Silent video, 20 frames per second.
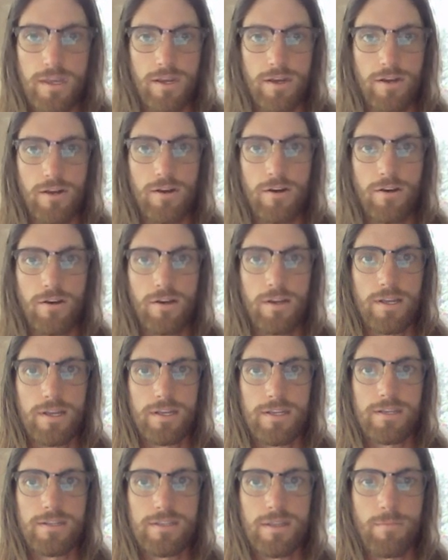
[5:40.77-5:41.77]
Here
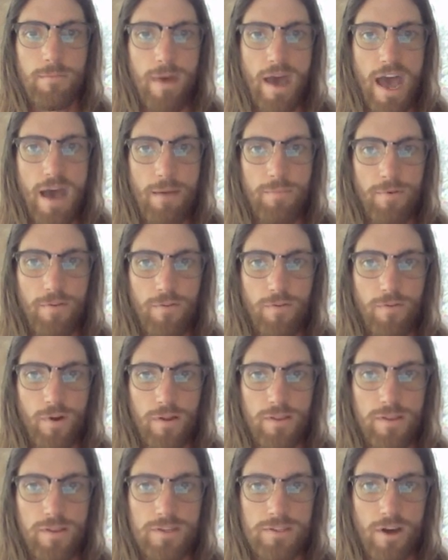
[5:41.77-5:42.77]
is the map of
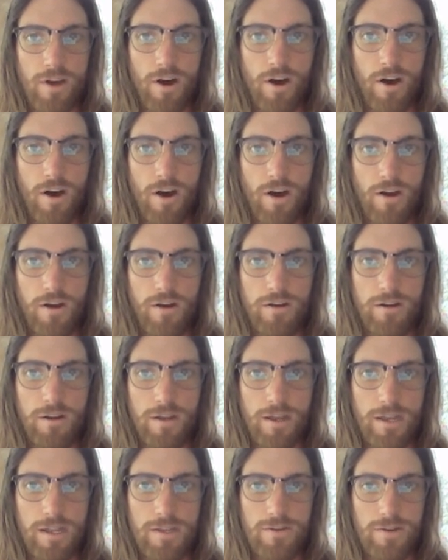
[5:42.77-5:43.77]
where these are,
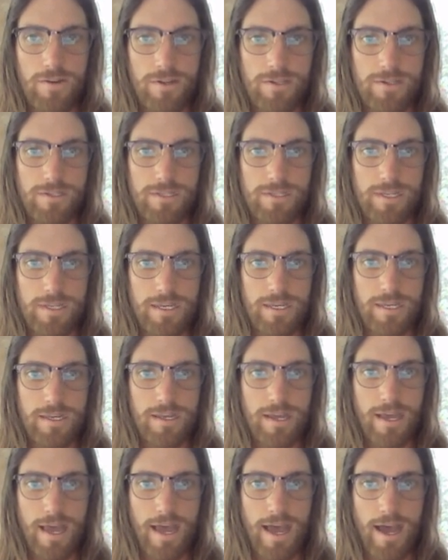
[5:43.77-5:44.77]
and you can
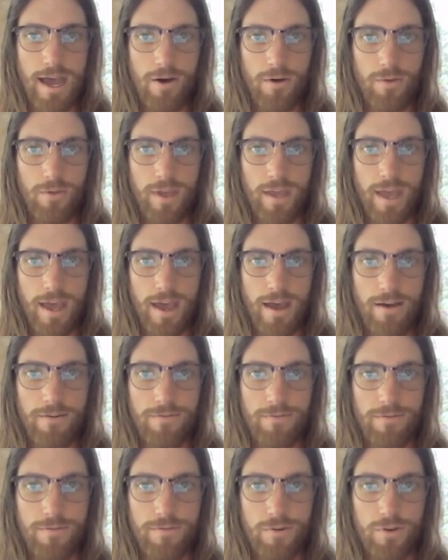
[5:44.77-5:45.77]
see how they
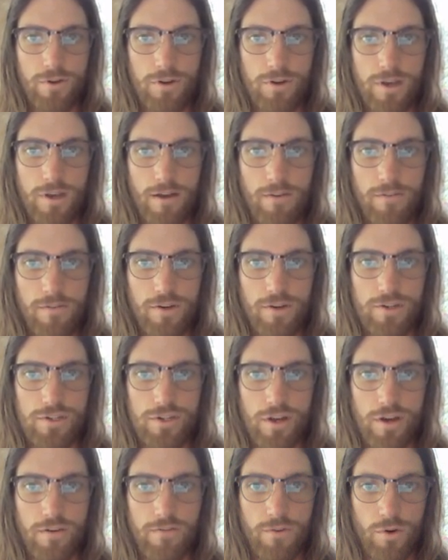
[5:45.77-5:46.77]
have good
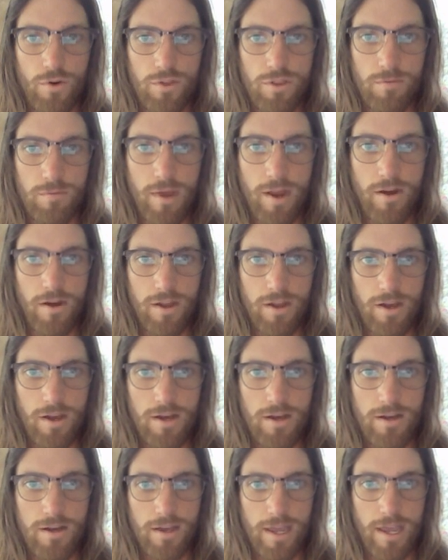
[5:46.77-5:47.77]
coverage of North
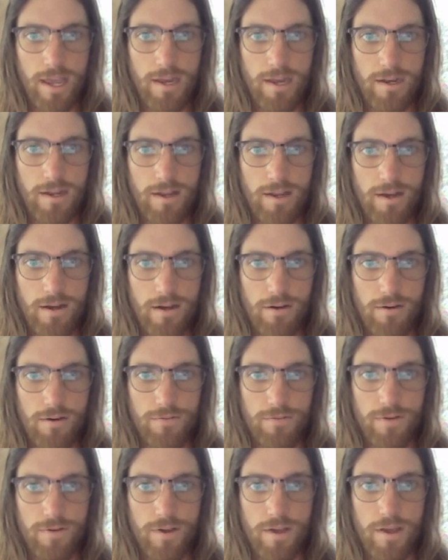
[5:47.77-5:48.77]
America and
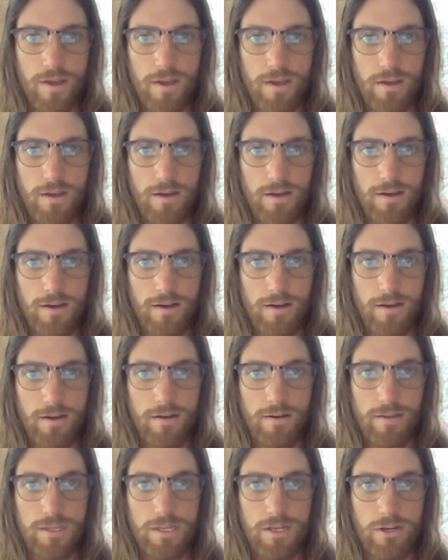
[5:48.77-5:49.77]
of
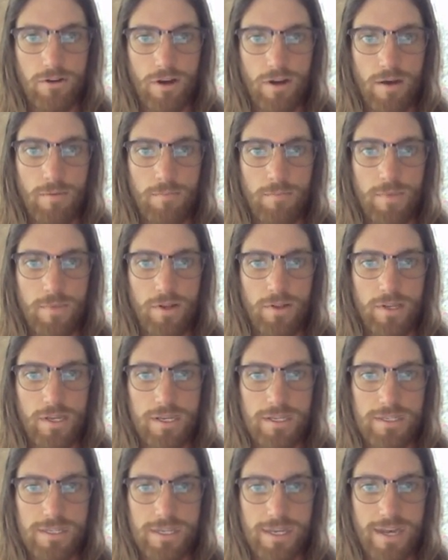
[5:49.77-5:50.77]
uh, Europe, Middle
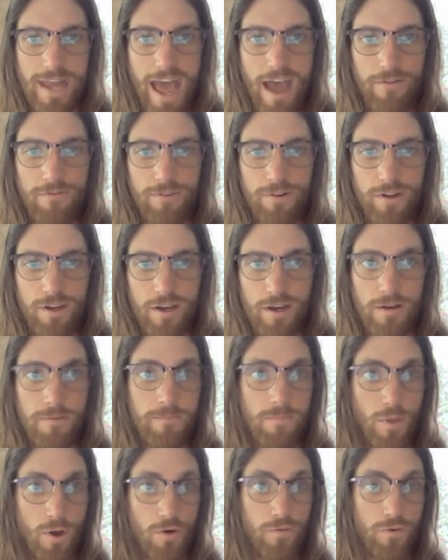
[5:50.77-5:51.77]
East, and
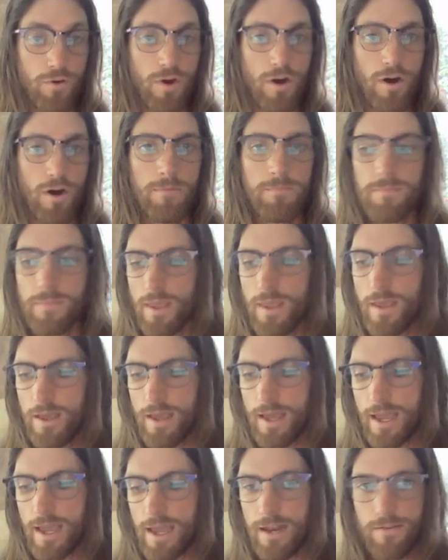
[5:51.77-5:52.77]
Africa overall.
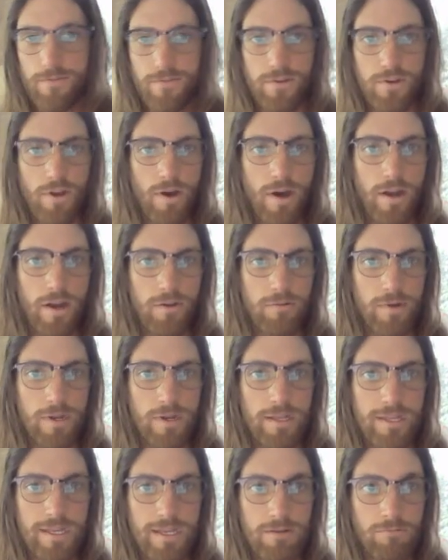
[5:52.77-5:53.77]
And if you know how to
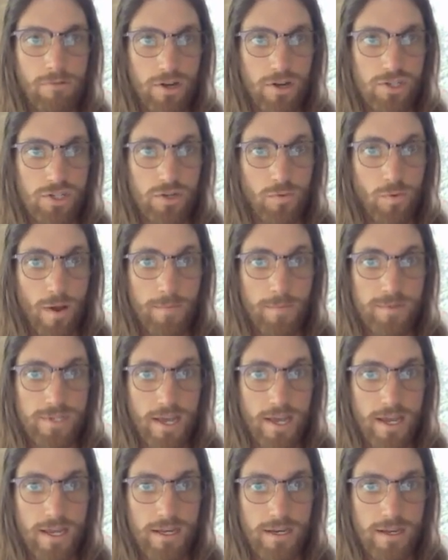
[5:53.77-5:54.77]
read the Russian
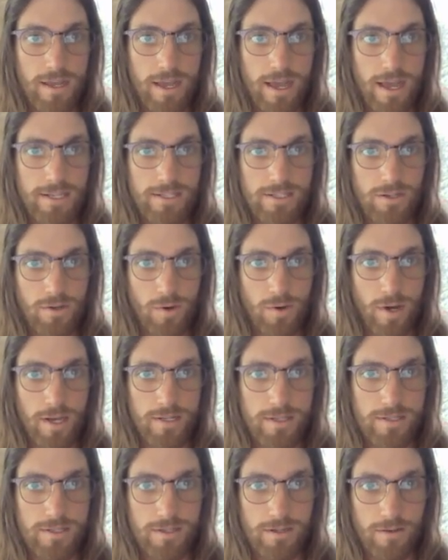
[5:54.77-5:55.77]
website,
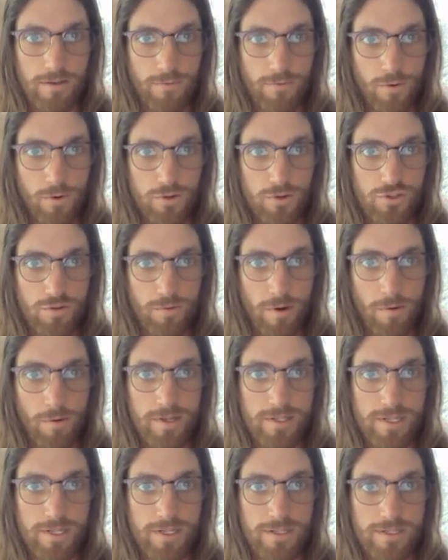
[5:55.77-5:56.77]
SOS for Schumann
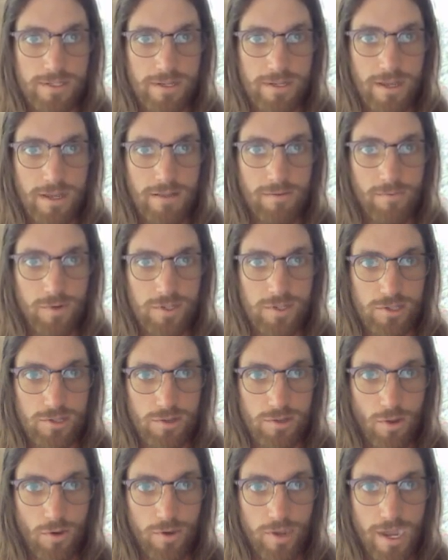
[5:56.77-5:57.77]
resonance, which is
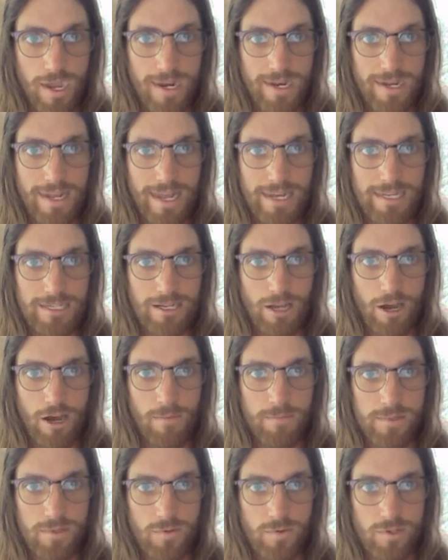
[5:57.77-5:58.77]
located at
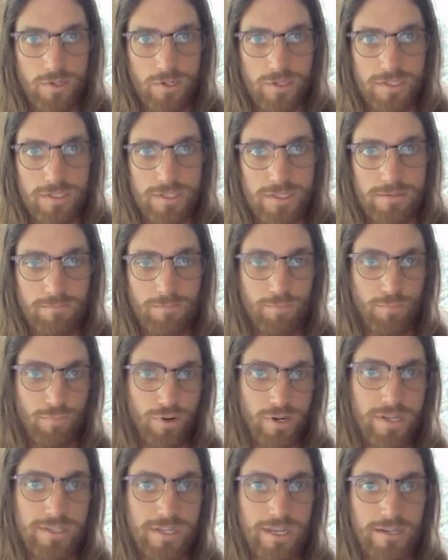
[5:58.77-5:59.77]
Tomsk, which is
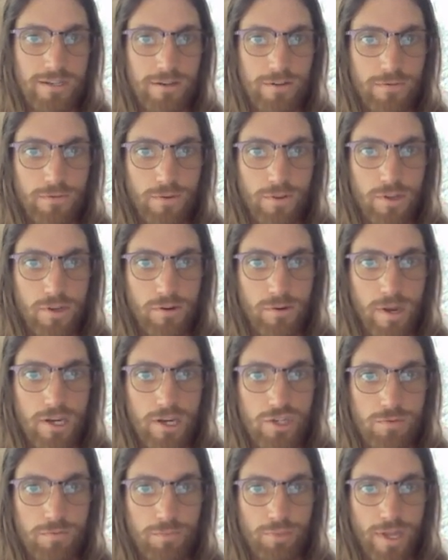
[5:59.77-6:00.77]
pretty center for the
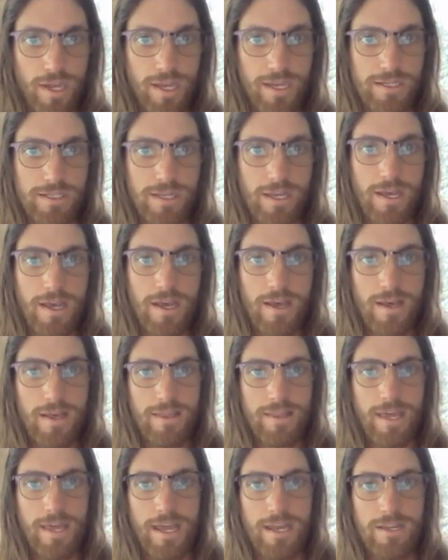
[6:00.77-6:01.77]
Eurasian plate,
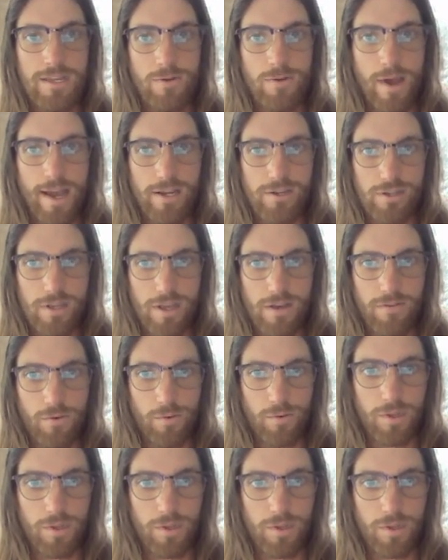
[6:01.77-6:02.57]
then you actually have a